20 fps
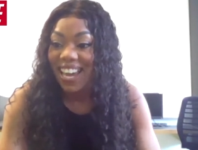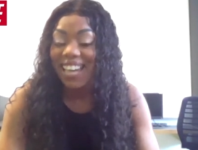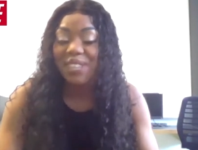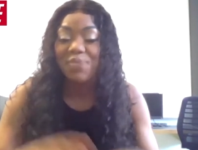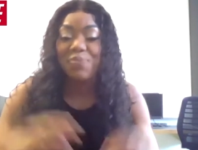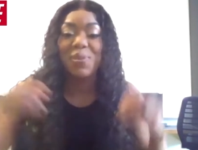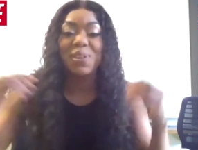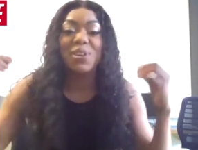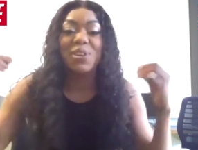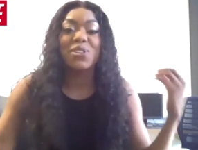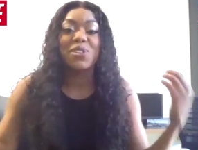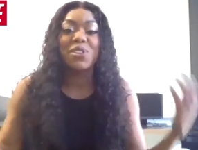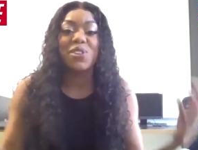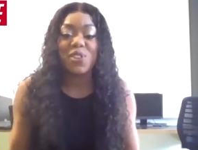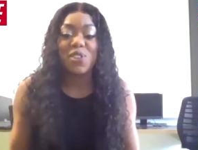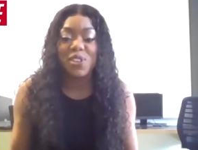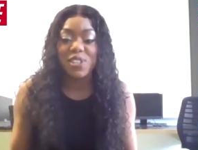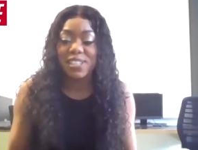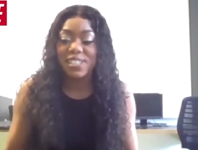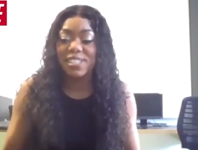It's been a
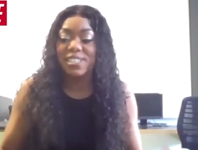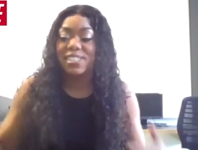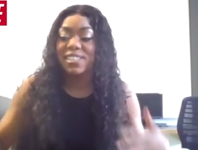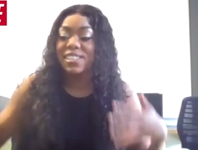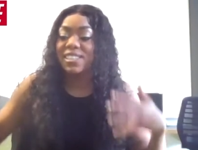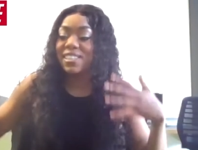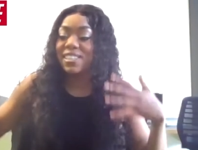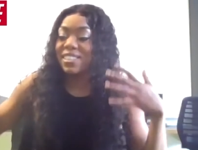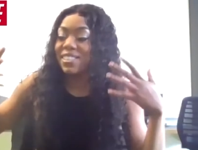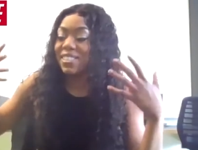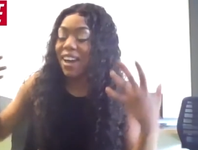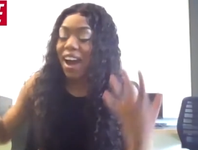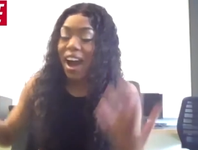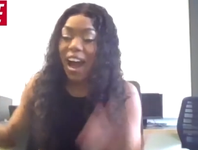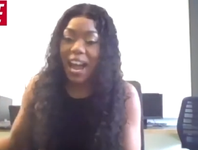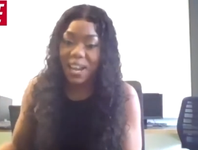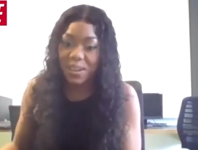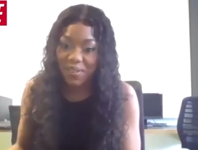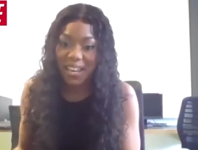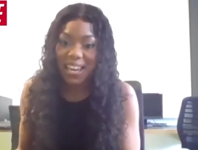good
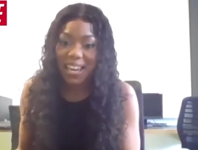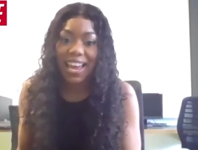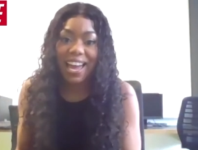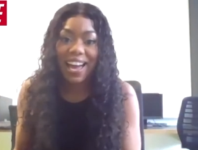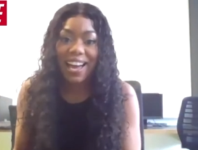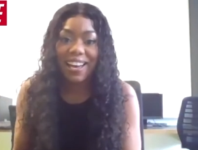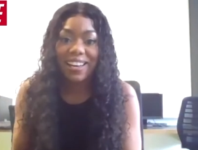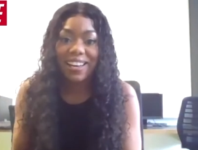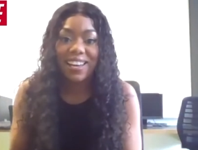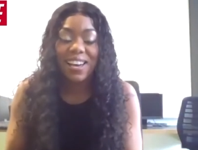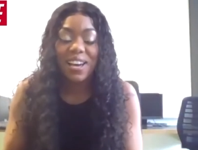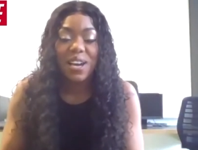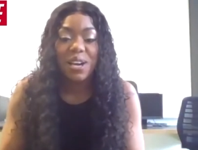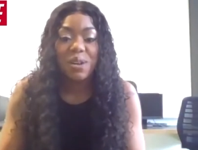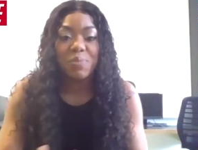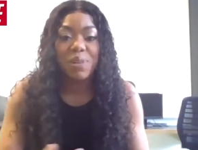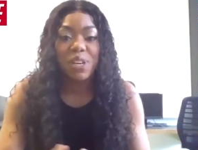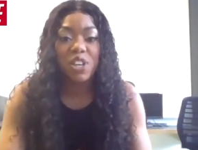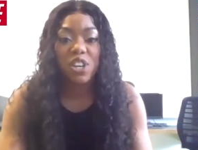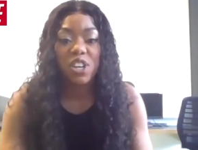time here
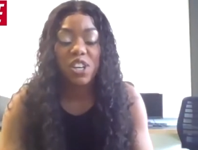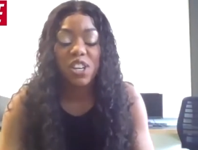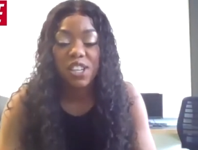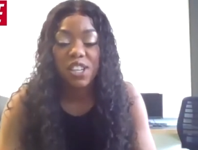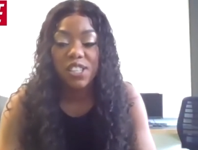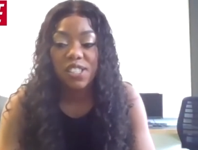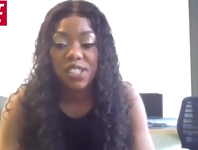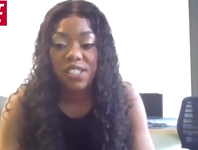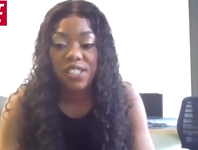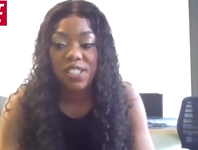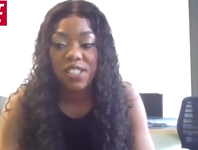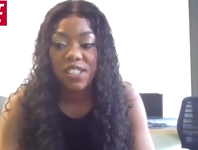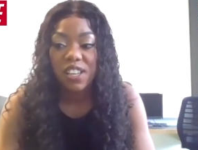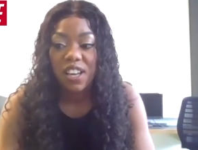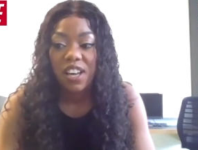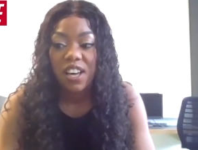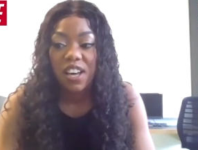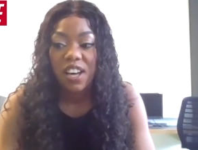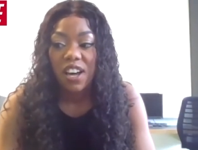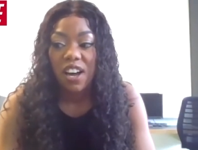because
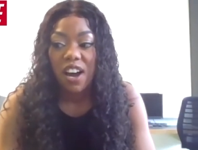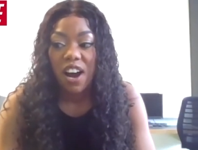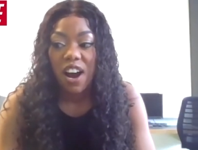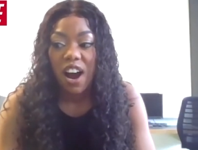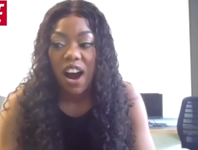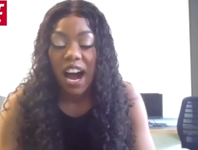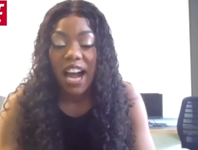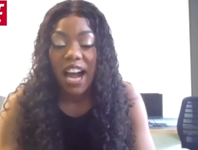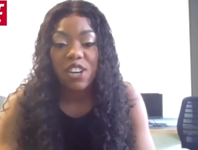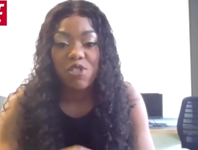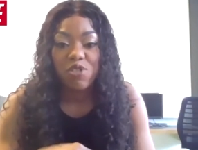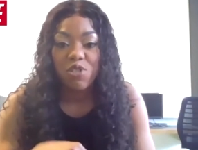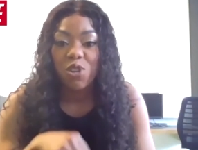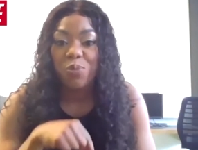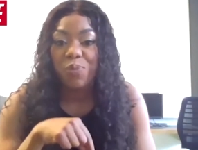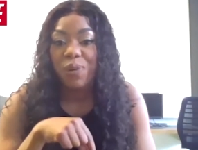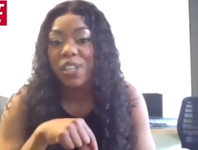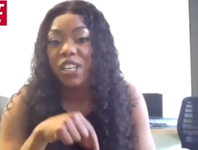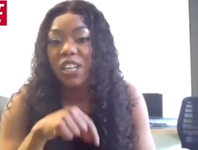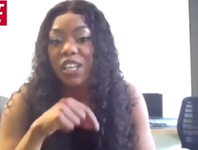I grew
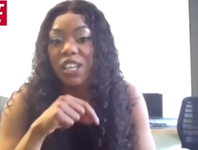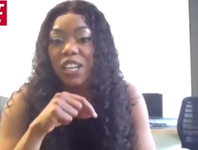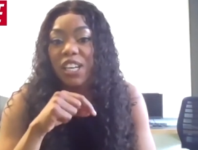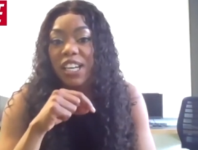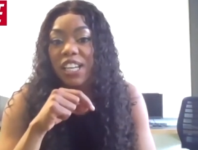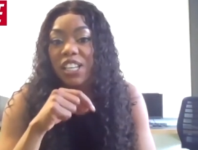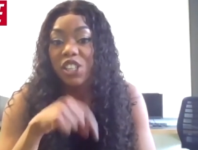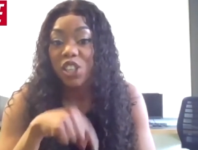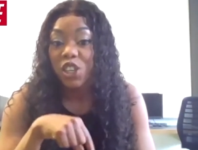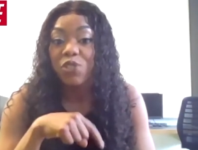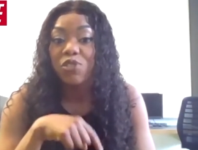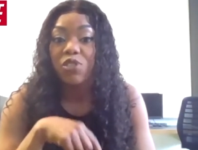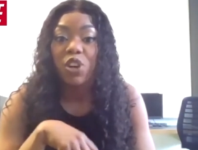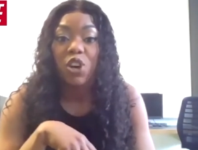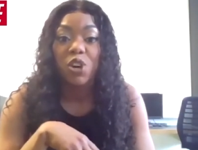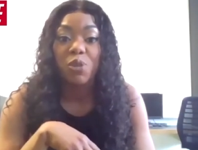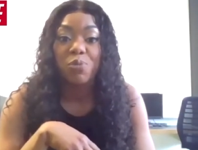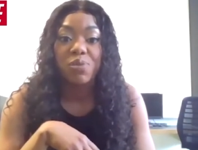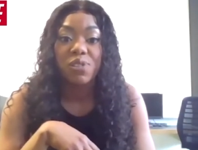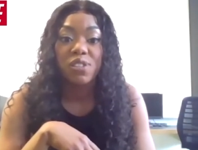up in, in youth
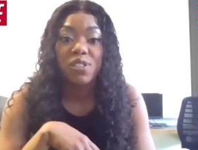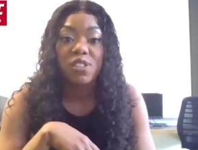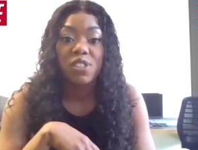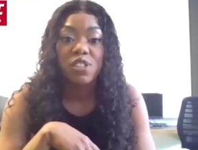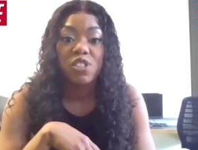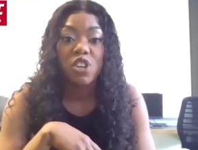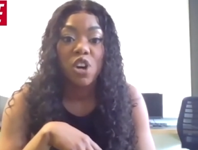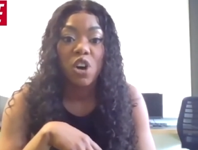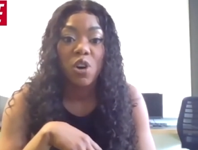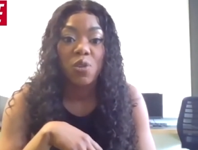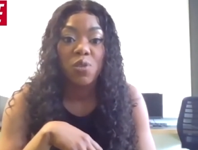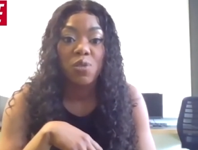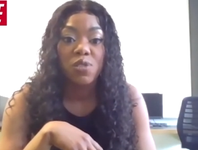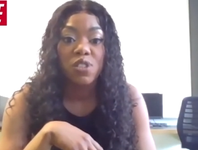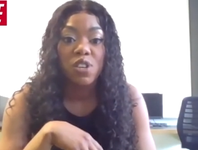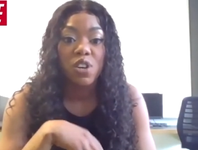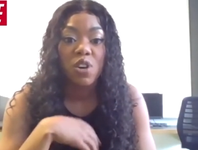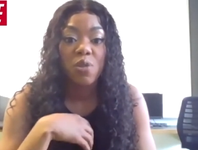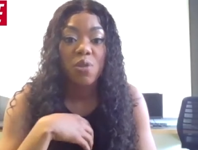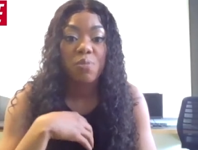clubs. So
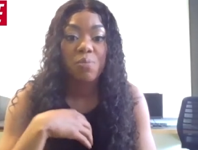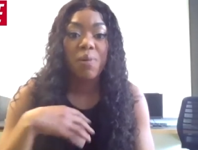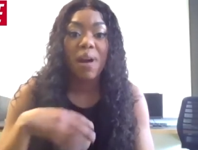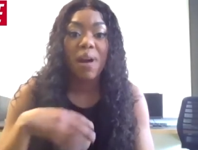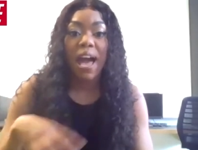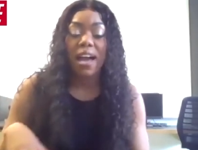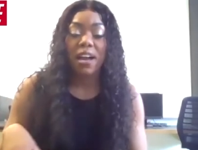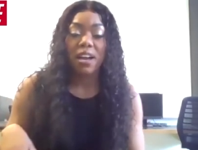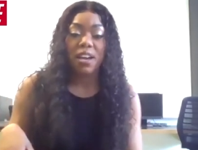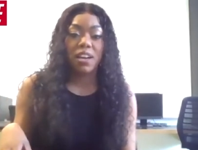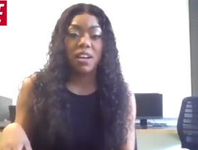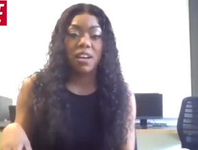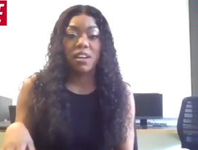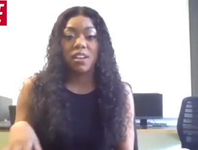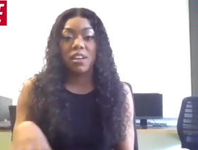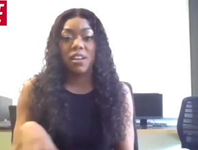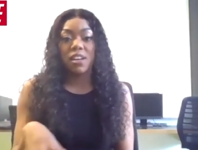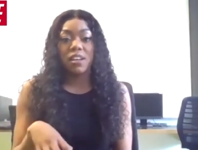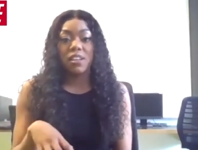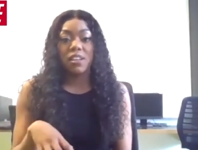to come back
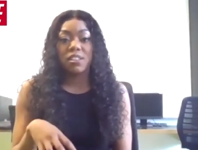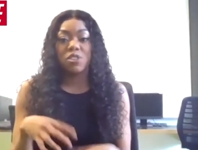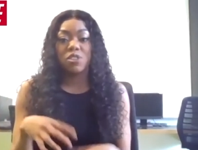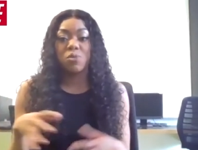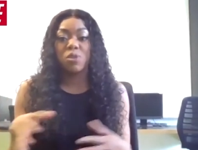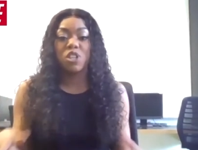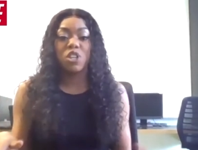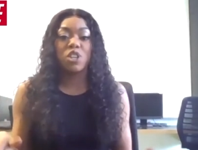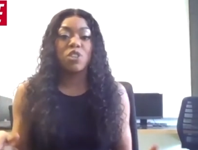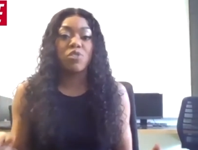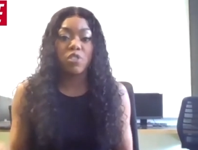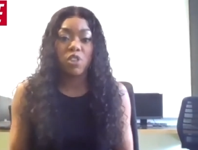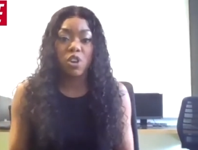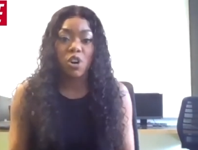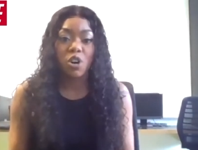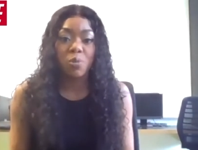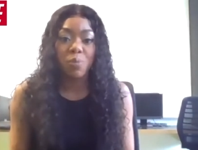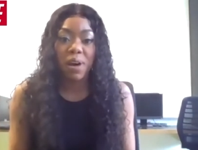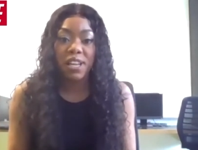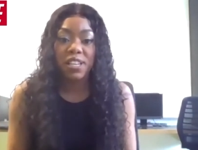to a youth
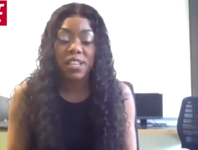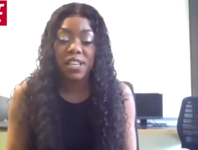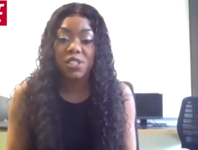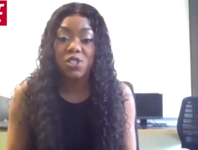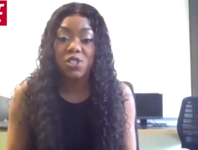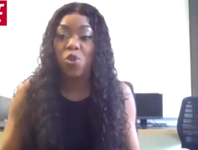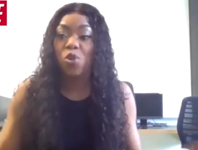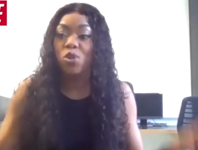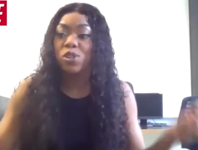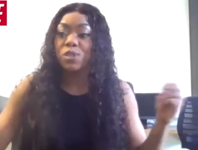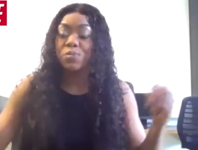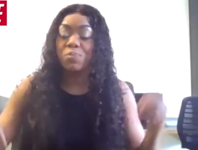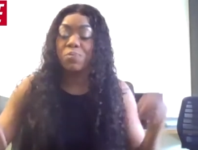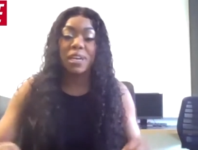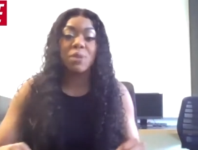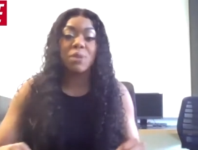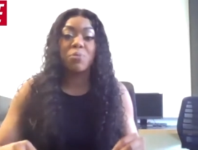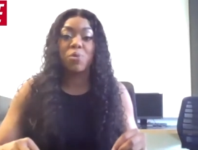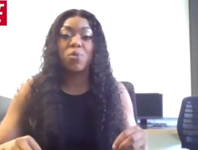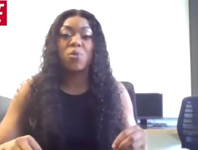club and then talk to
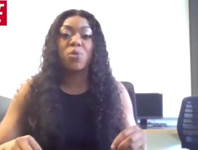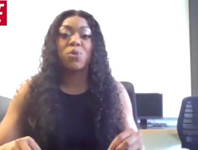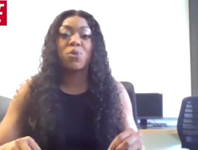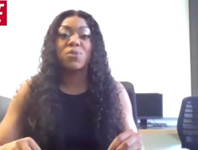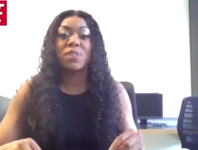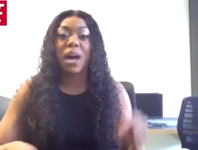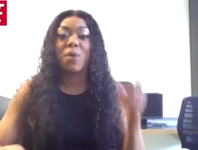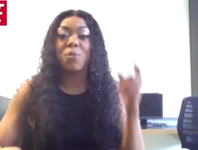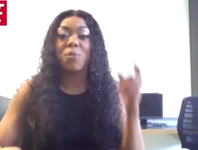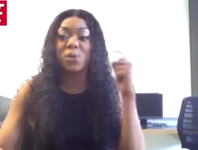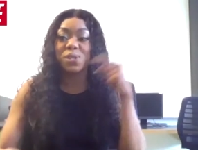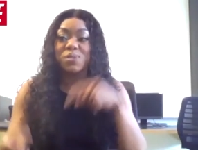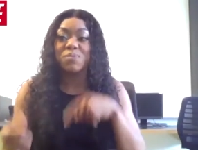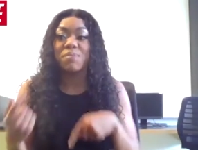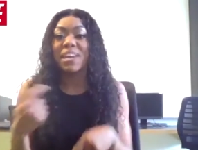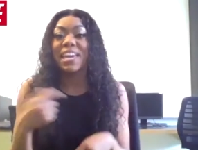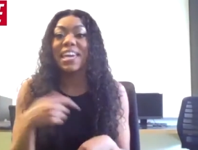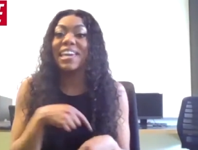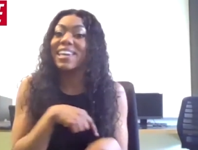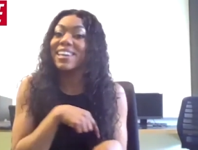people that was
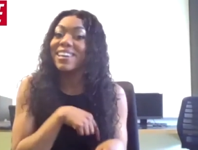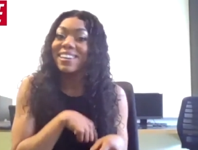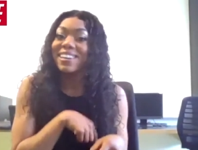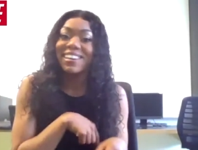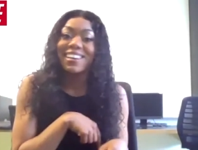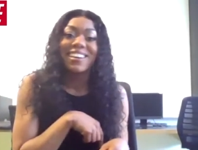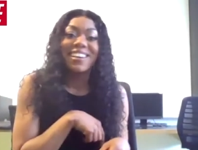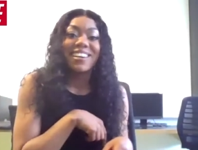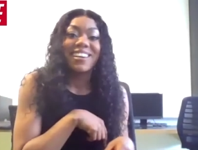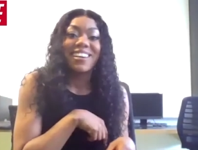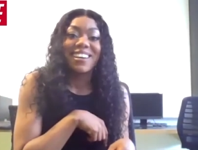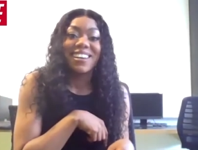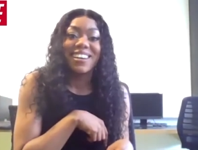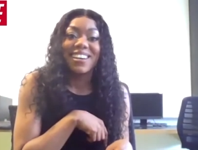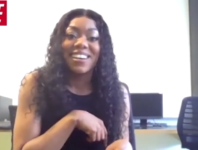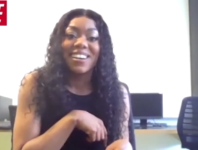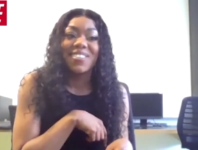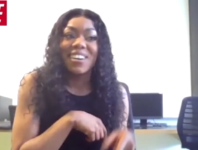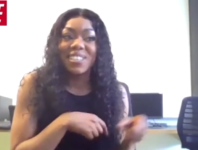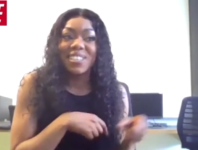me
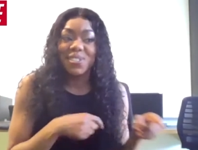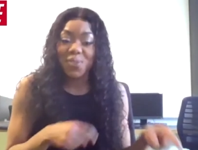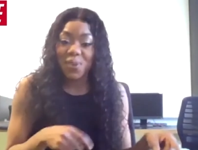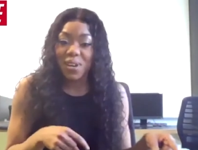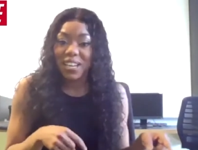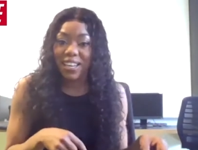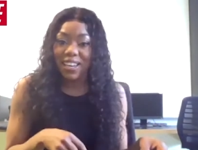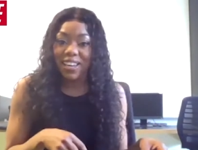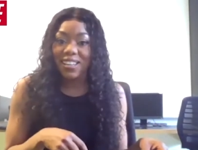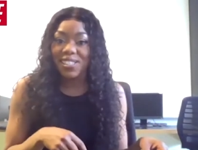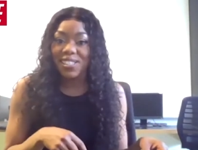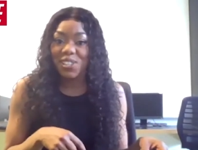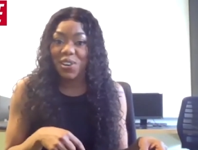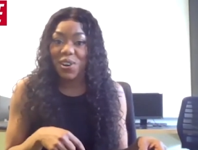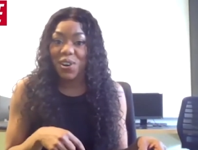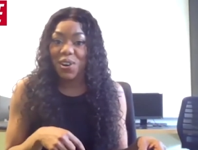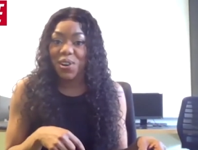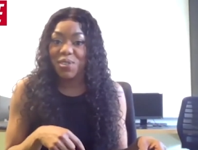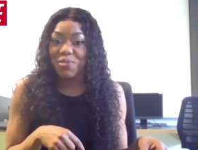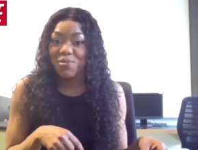about 20 years
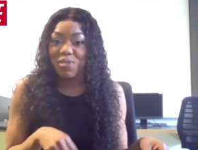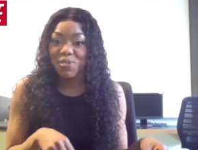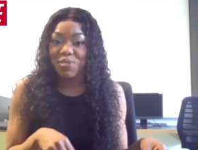ago,